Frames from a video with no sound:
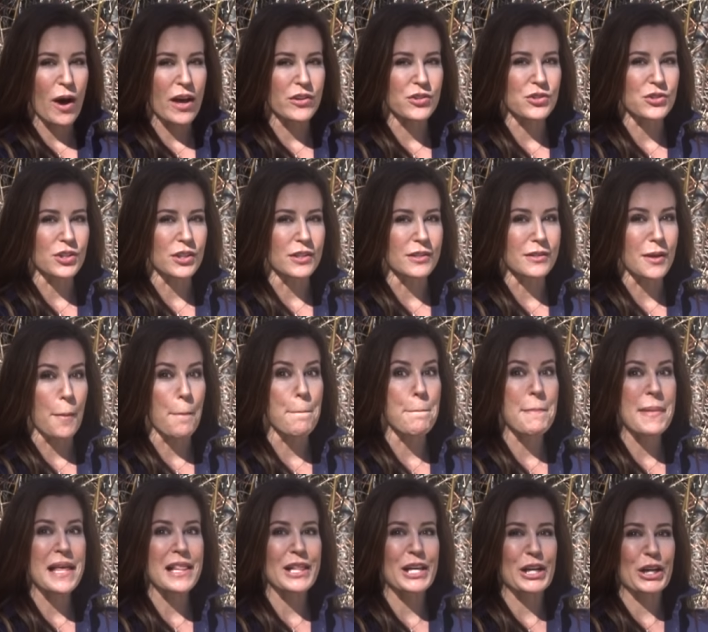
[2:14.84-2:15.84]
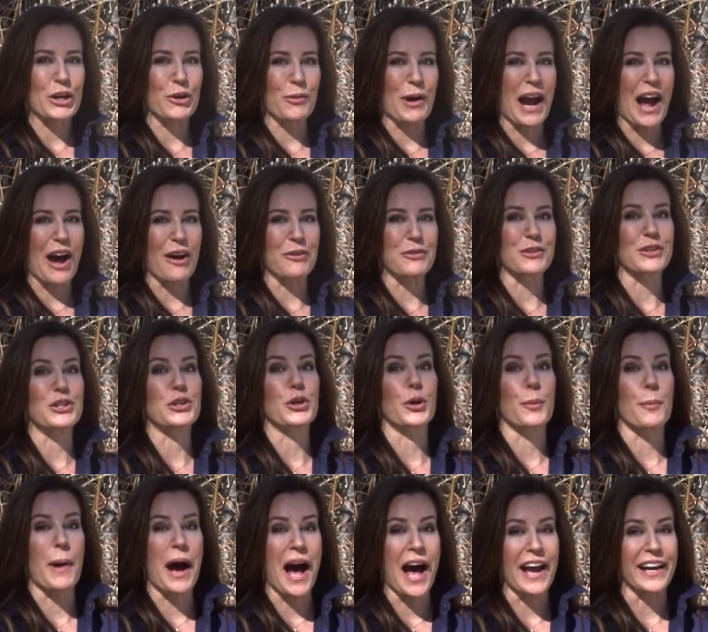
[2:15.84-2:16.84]
questions milling around in your
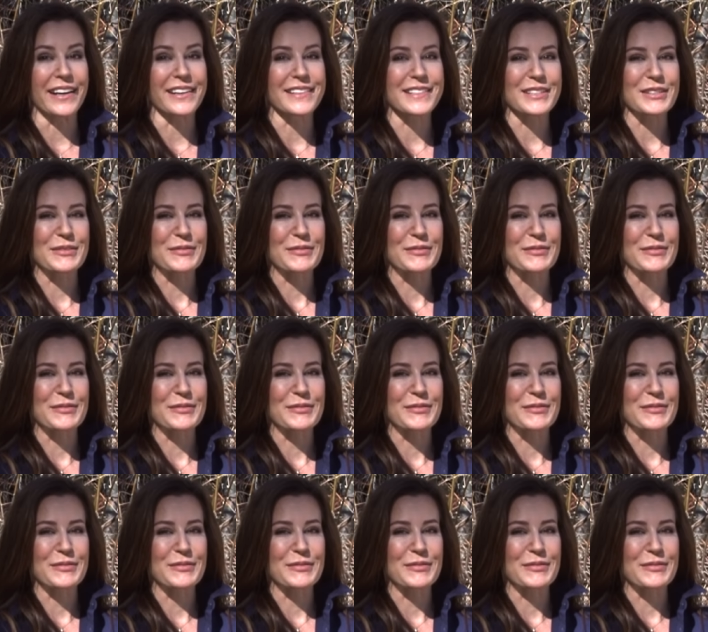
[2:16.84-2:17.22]
mind.